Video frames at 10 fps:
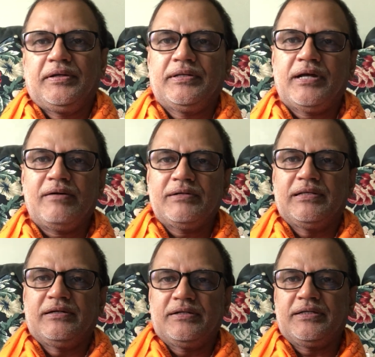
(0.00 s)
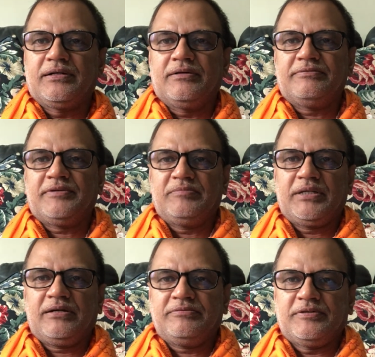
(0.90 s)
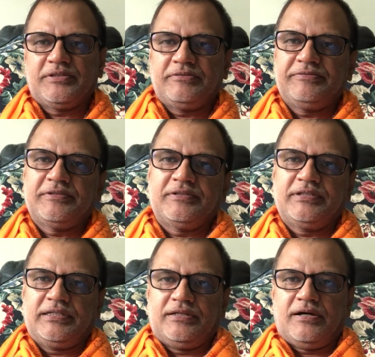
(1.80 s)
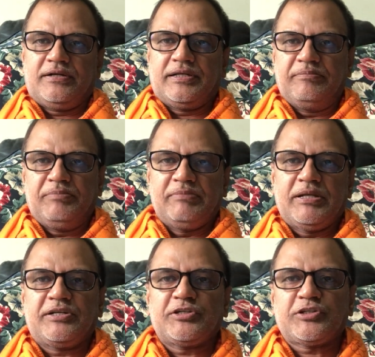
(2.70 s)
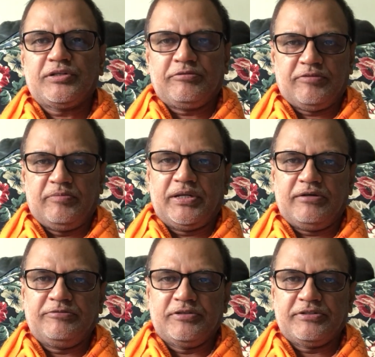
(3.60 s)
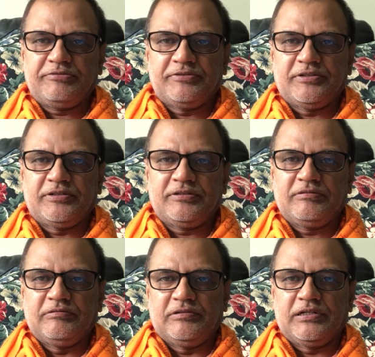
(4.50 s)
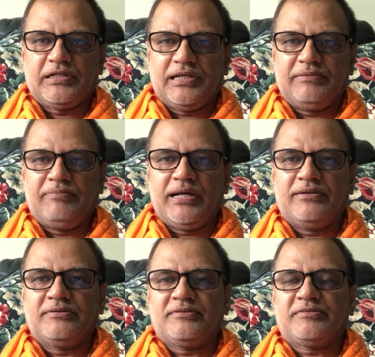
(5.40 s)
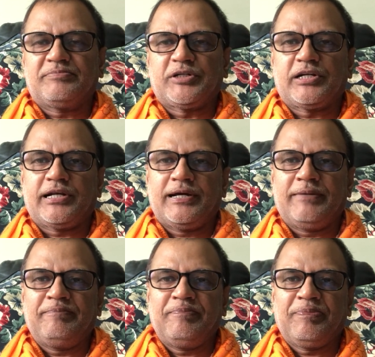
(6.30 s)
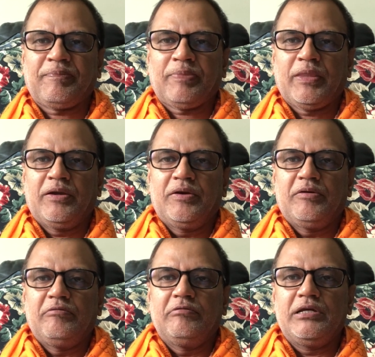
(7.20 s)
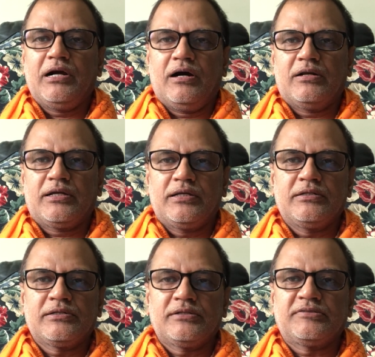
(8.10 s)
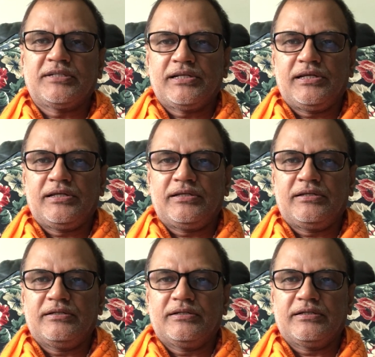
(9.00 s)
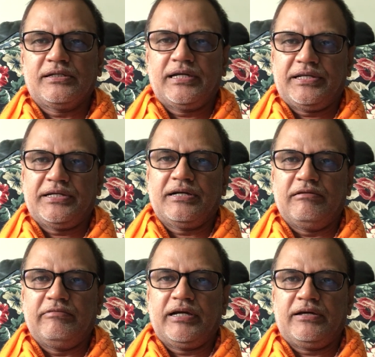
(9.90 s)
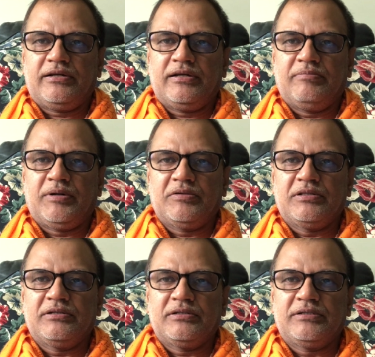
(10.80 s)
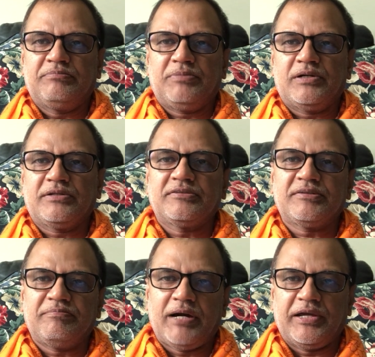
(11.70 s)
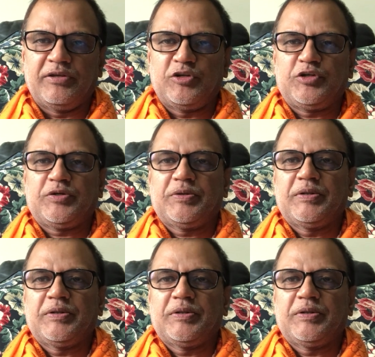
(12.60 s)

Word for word: In our learning of Formula 44, in our implementation of Formula 44 work-life balance program, we are increasingly getting aware about the importance of mind.